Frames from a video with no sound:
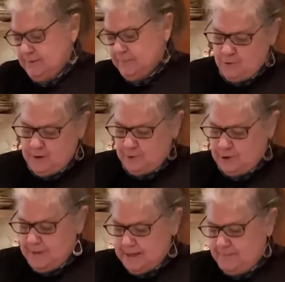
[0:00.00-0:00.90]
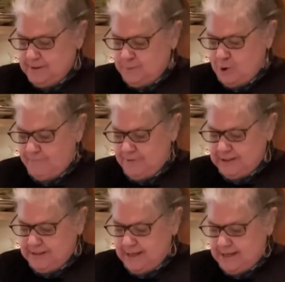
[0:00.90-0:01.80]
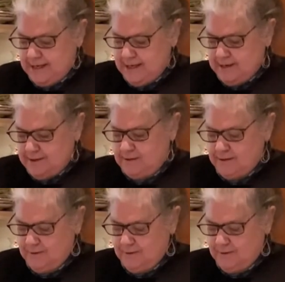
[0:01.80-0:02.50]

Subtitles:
So I'm going to make them as perfect as I can.